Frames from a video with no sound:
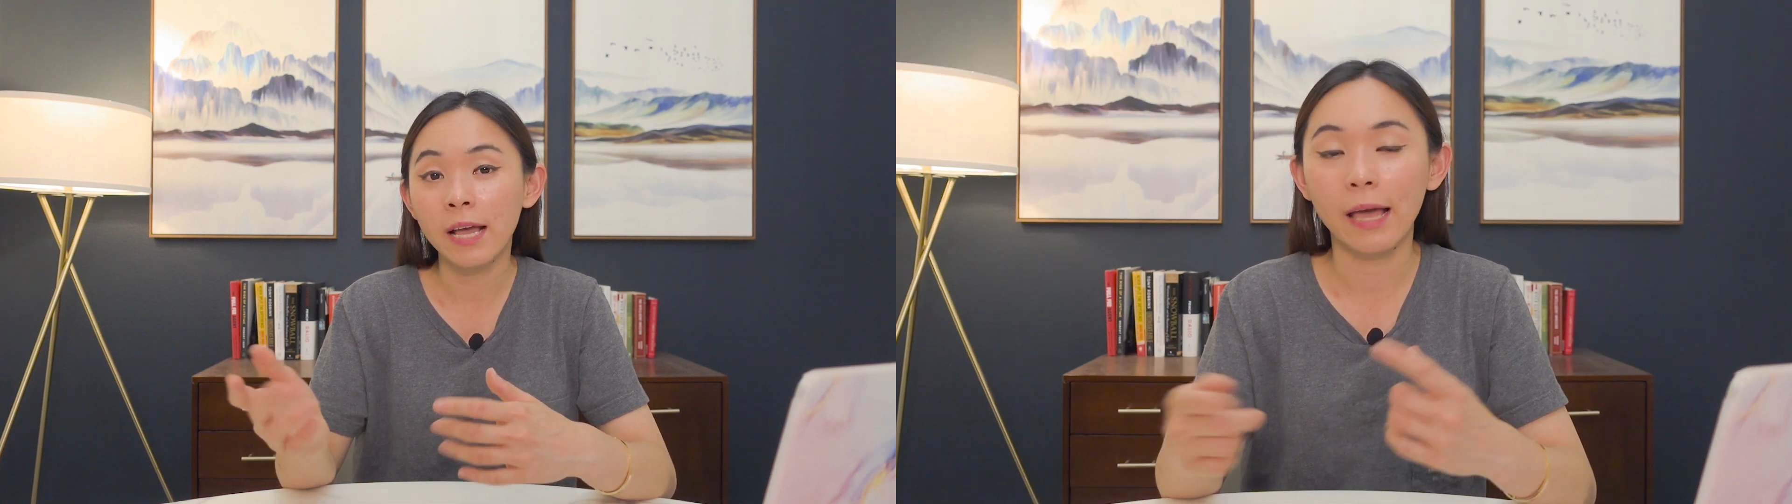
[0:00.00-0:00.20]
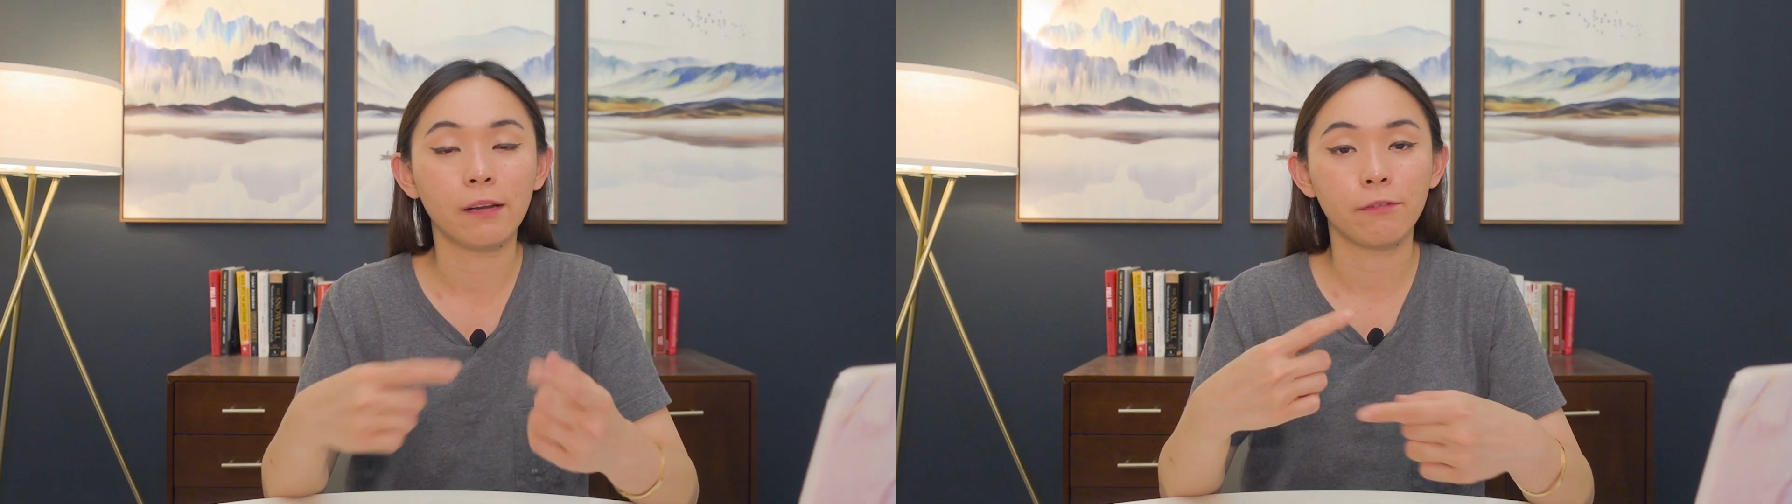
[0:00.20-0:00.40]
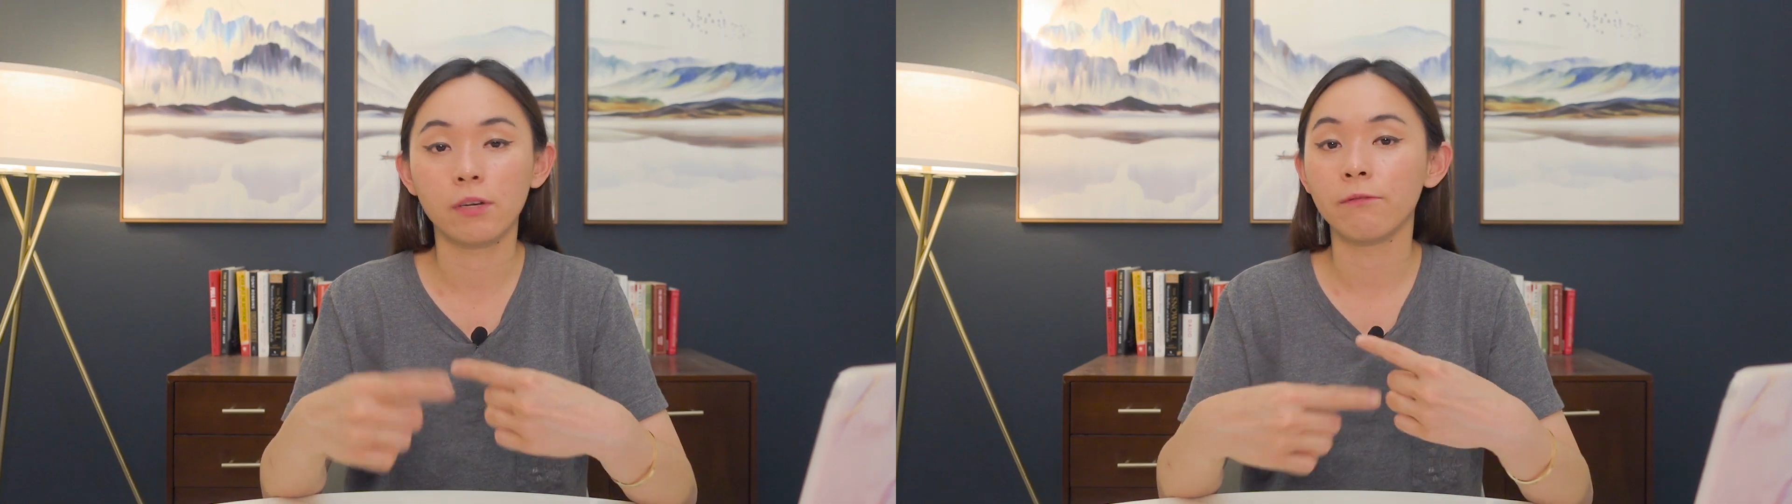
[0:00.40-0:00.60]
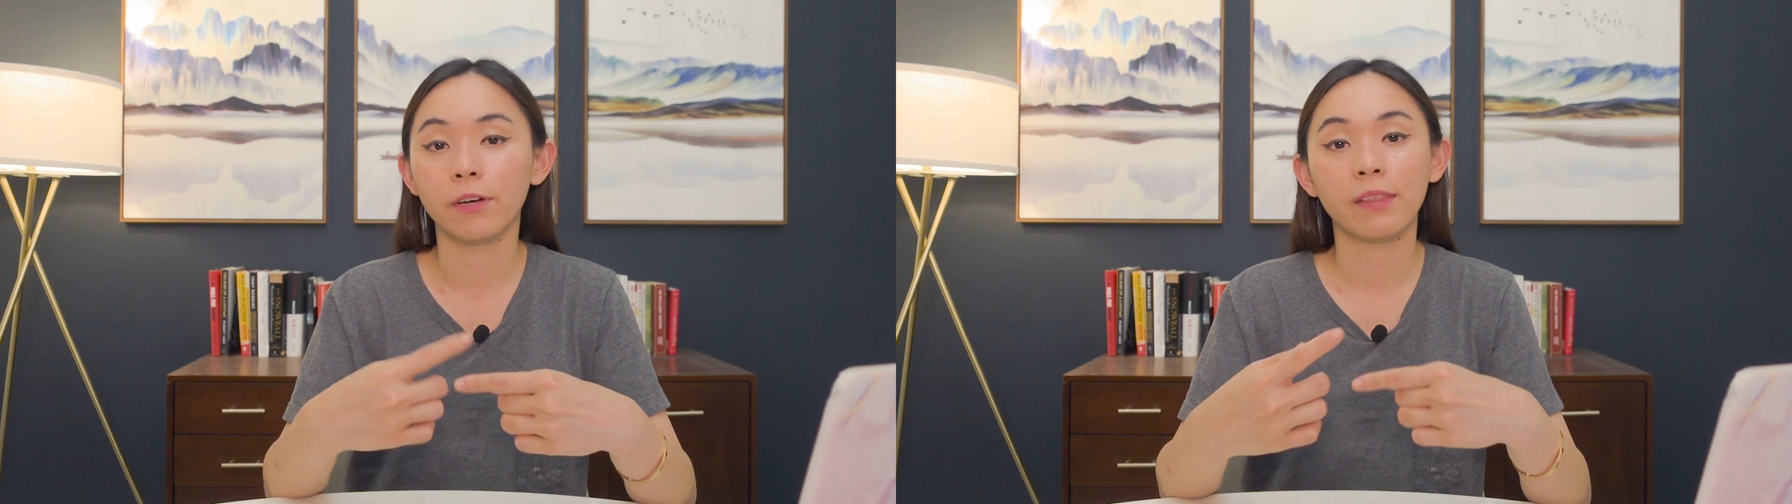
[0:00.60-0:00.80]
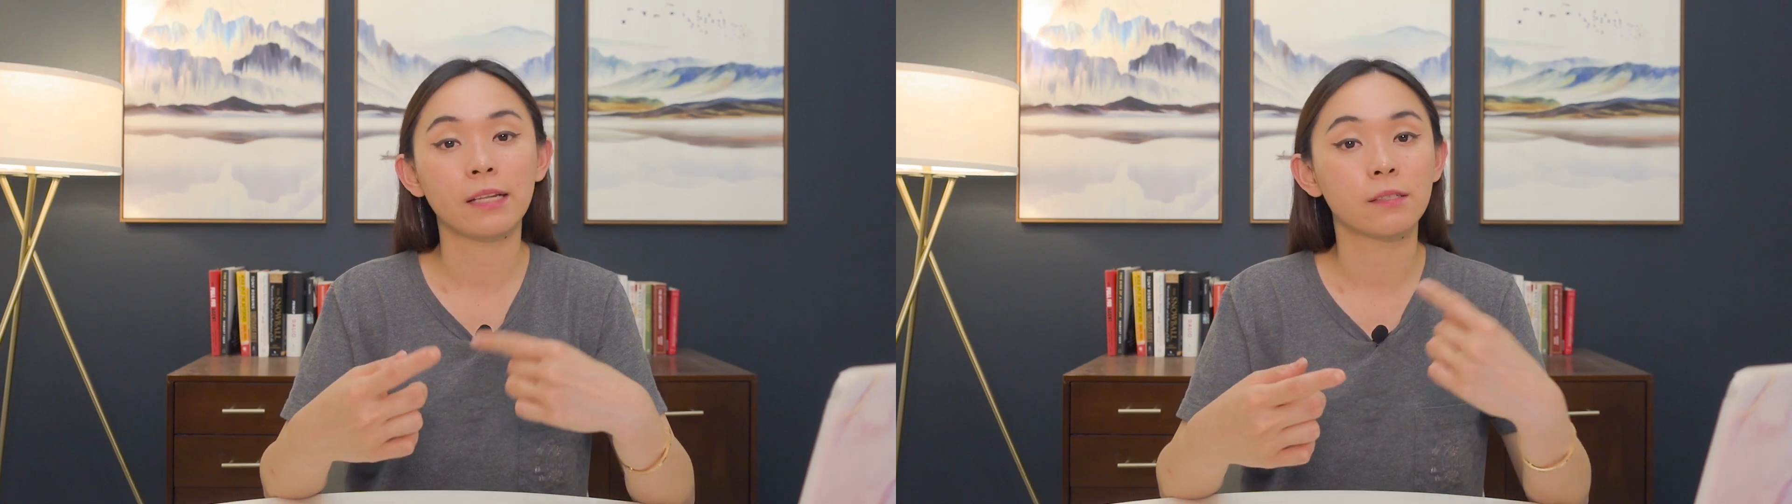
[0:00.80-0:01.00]
And if you
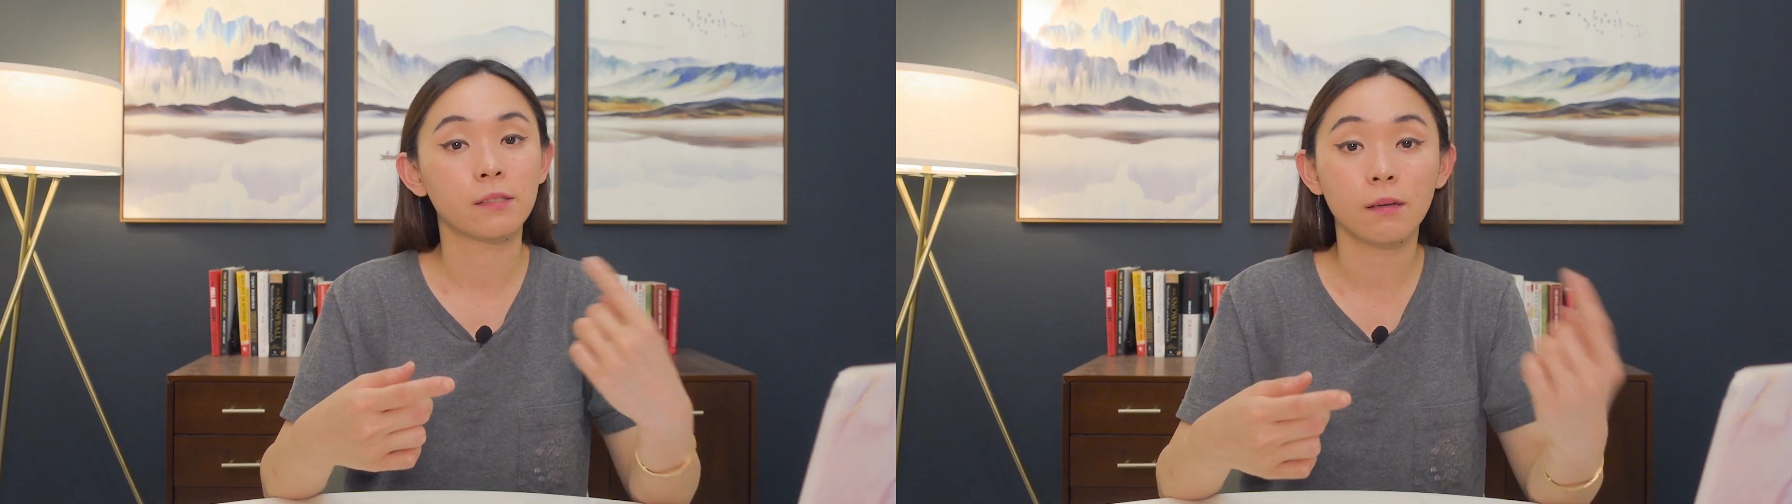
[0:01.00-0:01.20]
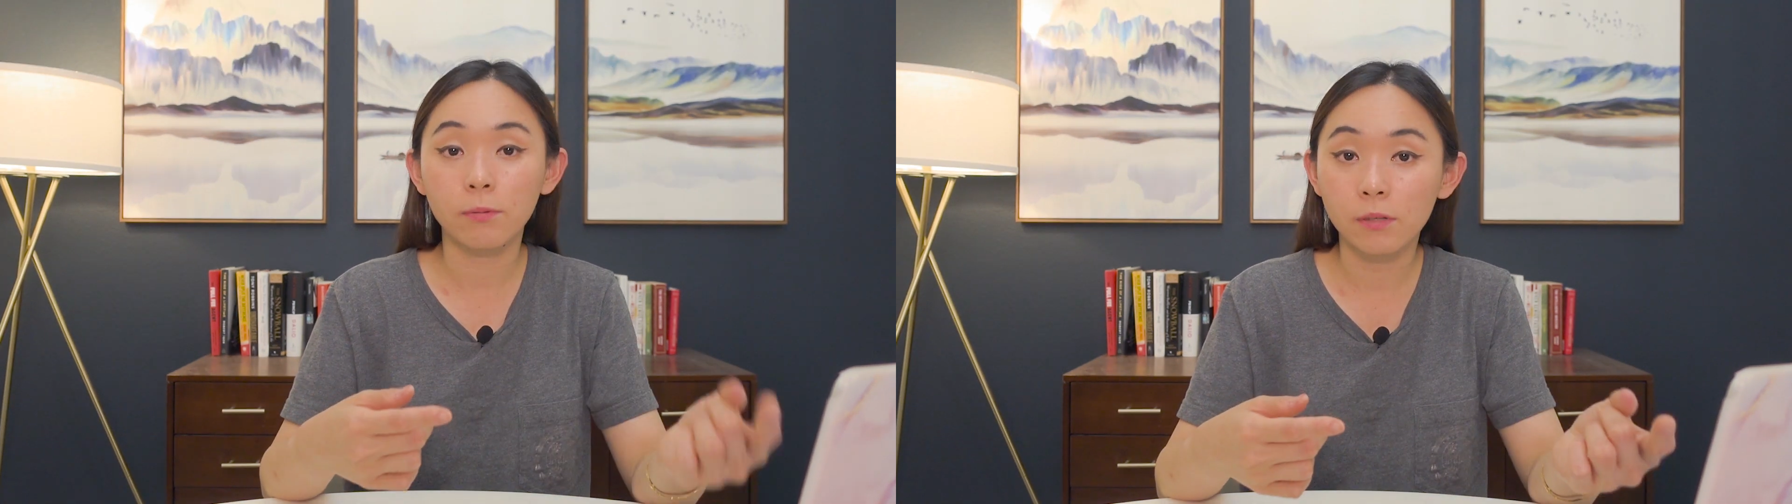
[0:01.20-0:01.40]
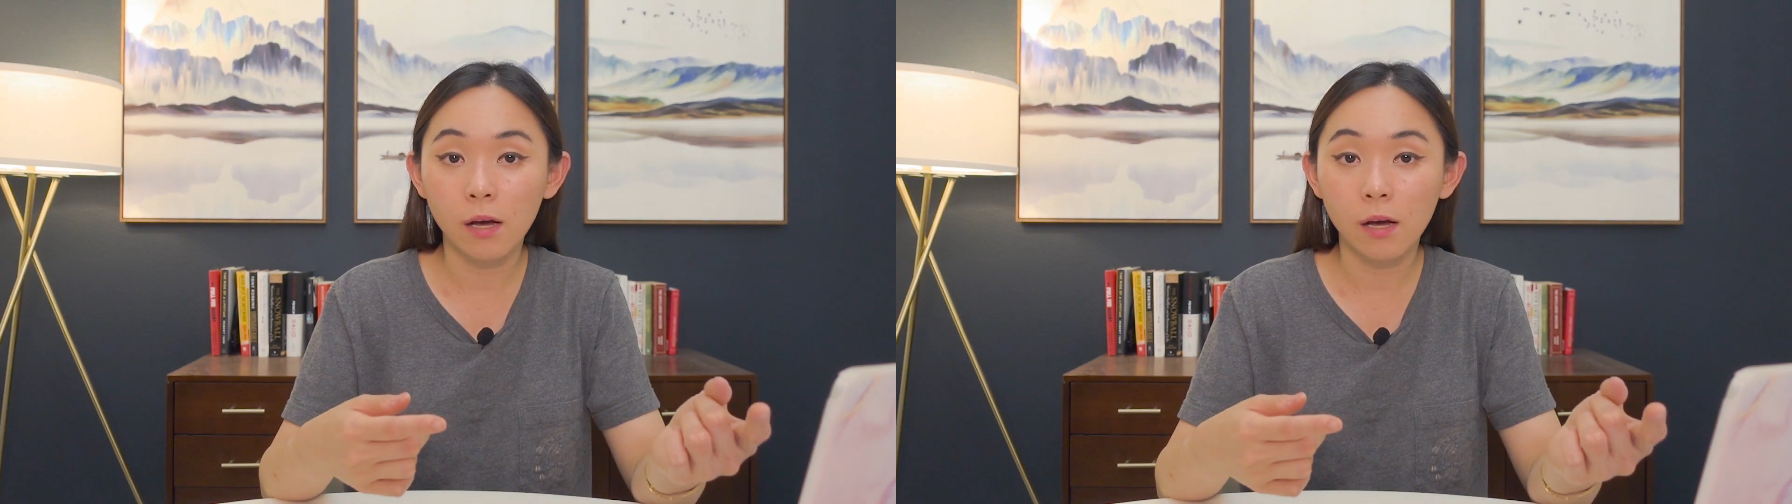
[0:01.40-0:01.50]
convert that to Singapore